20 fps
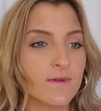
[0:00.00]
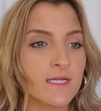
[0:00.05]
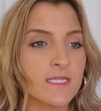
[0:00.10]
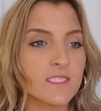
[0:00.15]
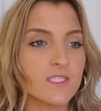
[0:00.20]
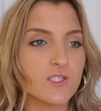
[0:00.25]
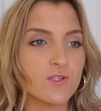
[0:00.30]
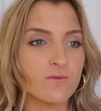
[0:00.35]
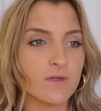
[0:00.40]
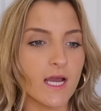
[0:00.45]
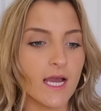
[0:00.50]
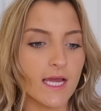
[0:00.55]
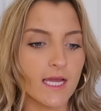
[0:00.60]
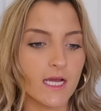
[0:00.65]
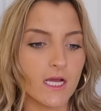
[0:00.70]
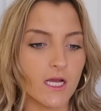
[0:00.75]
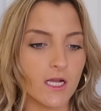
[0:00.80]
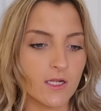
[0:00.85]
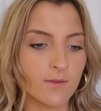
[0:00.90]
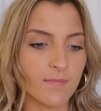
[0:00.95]
ones do not
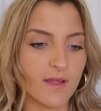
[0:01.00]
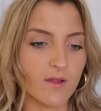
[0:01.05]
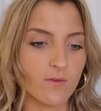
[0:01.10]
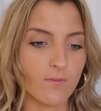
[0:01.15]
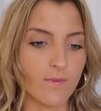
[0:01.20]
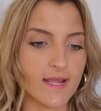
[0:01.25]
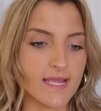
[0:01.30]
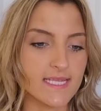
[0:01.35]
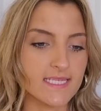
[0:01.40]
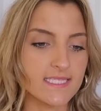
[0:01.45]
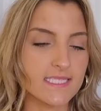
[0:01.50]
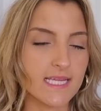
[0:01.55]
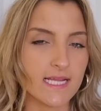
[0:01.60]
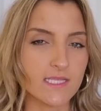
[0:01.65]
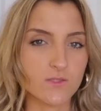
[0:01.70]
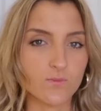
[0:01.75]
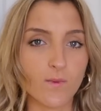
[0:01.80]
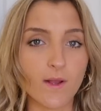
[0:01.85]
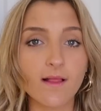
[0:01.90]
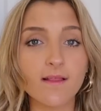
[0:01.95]
hug my waist
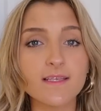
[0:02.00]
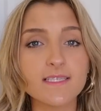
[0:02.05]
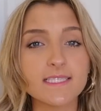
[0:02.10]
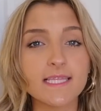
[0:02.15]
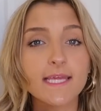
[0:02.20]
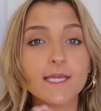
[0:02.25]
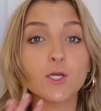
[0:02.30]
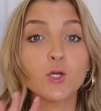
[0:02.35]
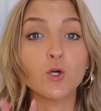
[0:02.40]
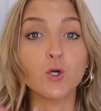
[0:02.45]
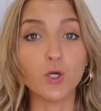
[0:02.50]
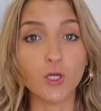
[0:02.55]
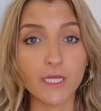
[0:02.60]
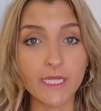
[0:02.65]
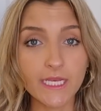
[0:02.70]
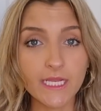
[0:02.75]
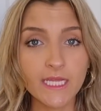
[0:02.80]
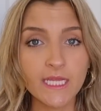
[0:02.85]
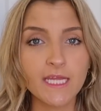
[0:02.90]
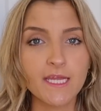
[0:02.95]
as well as they
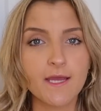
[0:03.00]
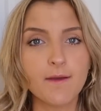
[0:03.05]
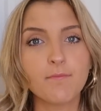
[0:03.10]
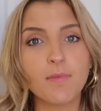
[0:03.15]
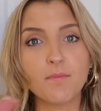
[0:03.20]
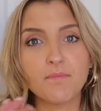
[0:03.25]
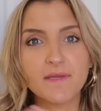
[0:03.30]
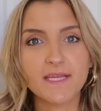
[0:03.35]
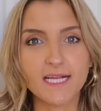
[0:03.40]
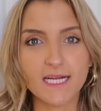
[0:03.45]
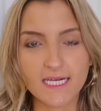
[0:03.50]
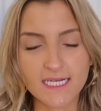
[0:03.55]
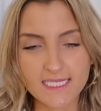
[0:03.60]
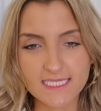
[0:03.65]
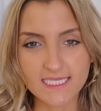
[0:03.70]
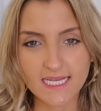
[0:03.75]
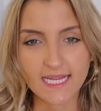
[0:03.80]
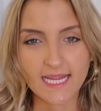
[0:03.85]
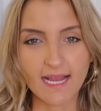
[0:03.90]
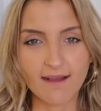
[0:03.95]
could, but
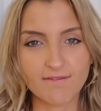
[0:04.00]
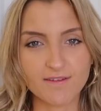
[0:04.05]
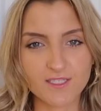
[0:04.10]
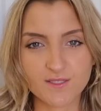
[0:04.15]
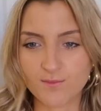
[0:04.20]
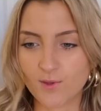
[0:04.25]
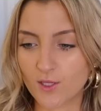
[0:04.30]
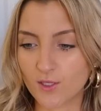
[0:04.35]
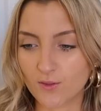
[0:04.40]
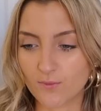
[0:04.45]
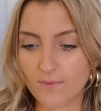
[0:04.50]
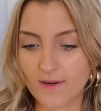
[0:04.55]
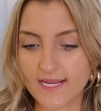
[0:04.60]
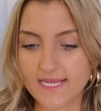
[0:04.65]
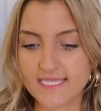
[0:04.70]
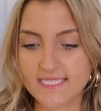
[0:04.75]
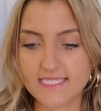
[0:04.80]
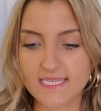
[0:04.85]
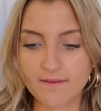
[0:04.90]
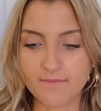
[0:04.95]
because I have a smaller
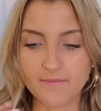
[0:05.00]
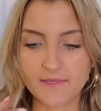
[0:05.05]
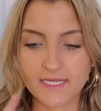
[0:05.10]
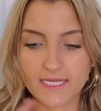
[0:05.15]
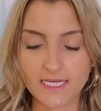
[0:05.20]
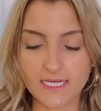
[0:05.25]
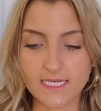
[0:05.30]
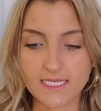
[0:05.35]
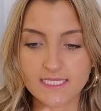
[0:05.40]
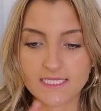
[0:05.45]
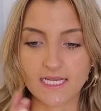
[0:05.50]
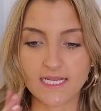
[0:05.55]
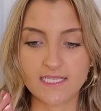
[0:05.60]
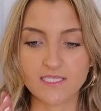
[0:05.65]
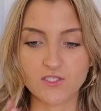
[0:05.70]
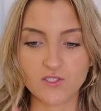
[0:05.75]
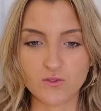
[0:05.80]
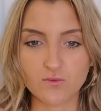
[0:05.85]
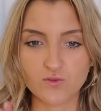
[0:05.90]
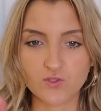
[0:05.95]
waist and because I
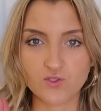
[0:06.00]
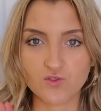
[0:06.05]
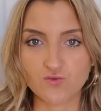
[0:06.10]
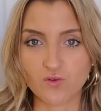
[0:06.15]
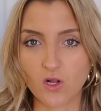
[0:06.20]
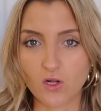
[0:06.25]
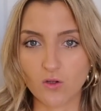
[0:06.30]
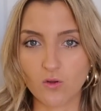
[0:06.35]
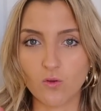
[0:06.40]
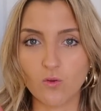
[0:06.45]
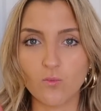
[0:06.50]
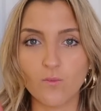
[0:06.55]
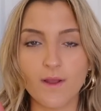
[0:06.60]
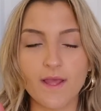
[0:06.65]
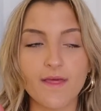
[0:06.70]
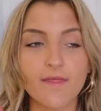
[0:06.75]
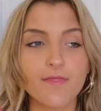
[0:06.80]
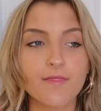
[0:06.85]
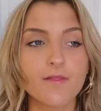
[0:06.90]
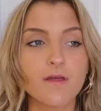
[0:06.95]
do struggle
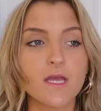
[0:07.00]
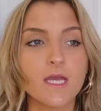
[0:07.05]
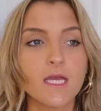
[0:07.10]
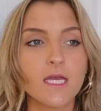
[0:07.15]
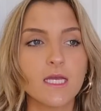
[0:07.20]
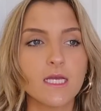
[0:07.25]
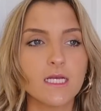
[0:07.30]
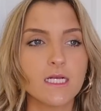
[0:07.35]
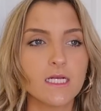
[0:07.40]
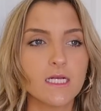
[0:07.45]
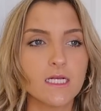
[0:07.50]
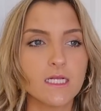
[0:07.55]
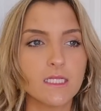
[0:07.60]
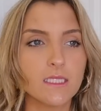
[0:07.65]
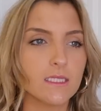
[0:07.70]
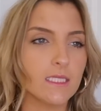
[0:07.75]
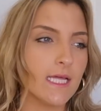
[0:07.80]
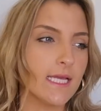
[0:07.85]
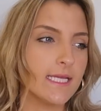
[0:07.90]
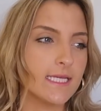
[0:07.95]
with
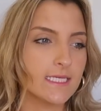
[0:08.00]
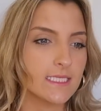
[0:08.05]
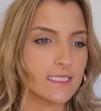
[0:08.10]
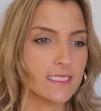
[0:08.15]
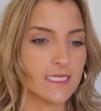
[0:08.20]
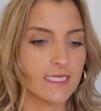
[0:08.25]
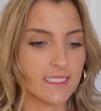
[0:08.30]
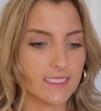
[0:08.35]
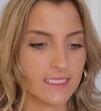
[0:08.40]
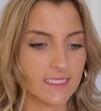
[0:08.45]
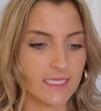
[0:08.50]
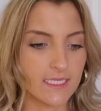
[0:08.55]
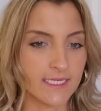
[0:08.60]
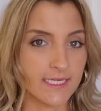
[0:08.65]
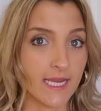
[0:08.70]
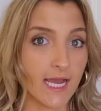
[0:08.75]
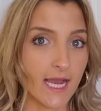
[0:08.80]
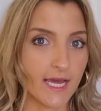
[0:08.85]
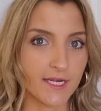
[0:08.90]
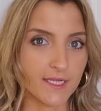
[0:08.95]
like
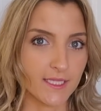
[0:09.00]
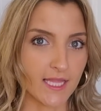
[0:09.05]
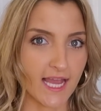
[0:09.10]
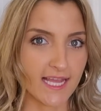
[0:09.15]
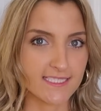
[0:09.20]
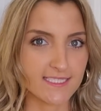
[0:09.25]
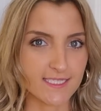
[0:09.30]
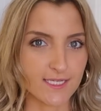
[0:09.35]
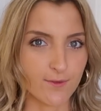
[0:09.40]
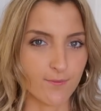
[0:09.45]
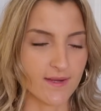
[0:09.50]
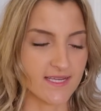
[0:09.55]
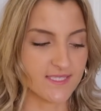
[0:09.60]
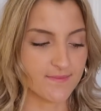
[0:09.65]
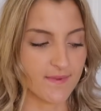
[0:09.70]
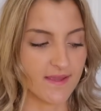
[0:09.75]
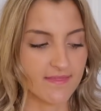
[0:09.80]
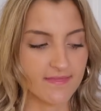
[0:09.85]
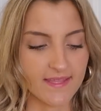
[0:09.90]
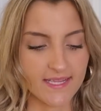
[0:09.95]
non-elastic
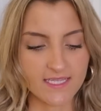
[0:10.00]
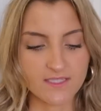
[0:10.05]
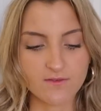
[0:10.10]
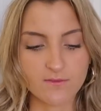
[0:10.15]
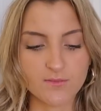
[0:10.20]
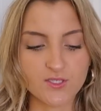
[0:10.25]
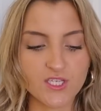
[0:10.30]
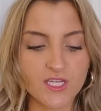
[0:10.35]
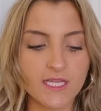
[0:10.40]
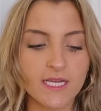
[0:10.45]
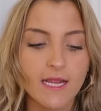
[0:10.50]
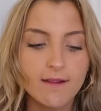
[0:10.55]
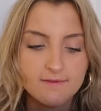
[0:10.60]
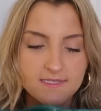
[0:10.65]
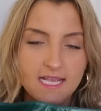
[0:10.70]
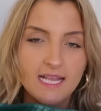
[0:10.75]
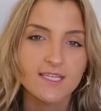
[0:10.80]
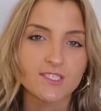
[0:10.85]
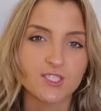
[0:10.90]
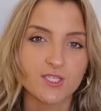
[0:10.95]
waistband things from SheIn, I
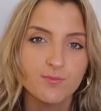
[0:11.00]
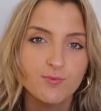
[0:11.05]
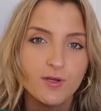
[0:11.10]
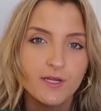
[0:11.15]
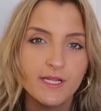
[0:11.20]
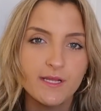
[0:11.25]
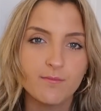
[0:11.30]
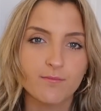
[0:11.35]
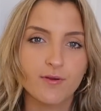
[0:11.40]
was actually pretty